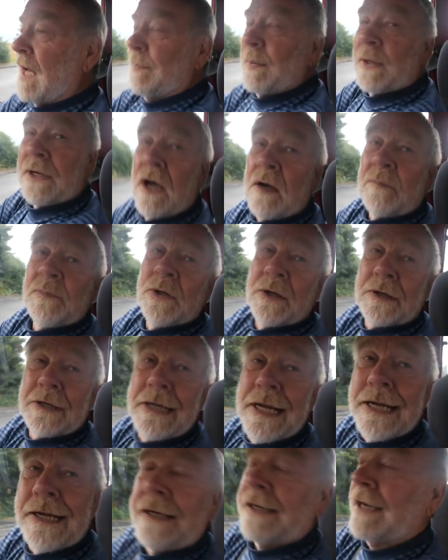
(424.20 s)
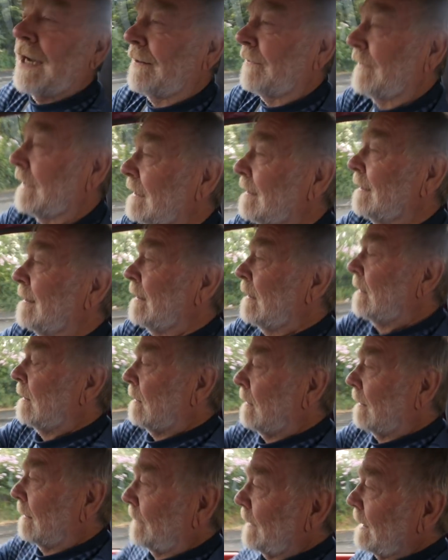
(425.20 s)
up and I'm not in any hurry.
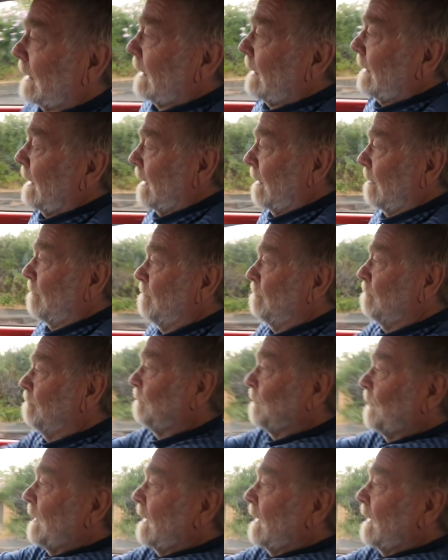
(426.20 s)
The um,